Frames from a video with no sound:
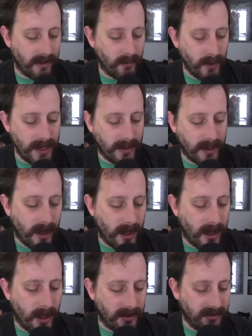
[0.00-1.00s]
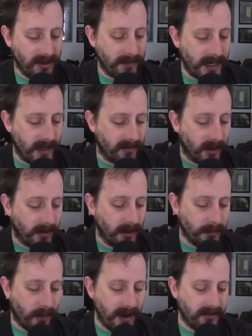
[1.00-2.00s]
of the week uh, achievement is
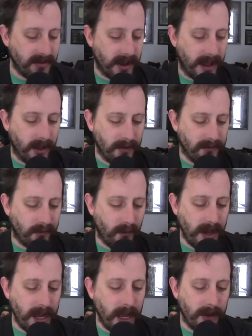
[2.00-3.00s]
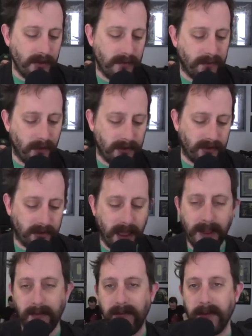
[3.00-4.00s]
Liberation Day. Free your first
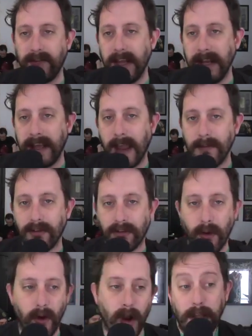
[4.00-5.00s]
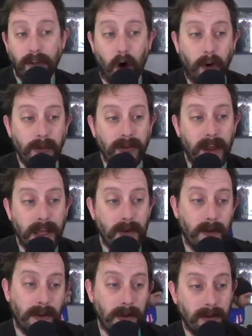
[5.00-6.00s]
slave, 15 gamer score. It's almost like
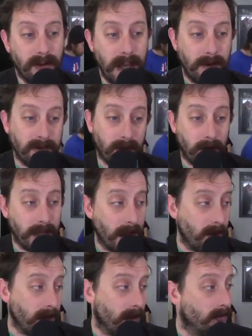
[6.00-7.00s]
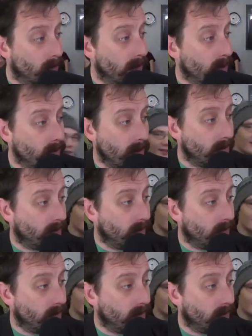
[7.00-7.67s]
you're a little Daenerys Targaryen running around the